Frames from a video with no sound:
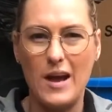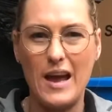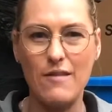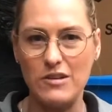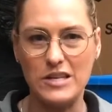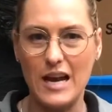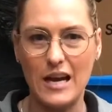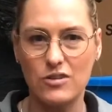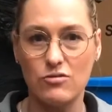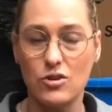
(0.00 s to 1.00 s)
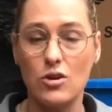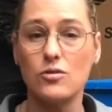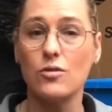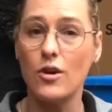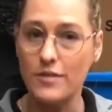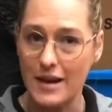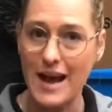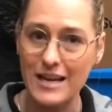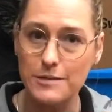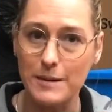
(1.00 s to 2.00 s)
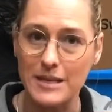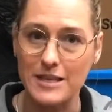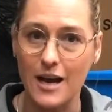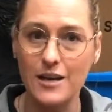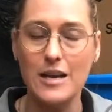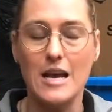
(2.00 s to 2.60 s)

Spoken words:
heavy tax returns, although that has been done.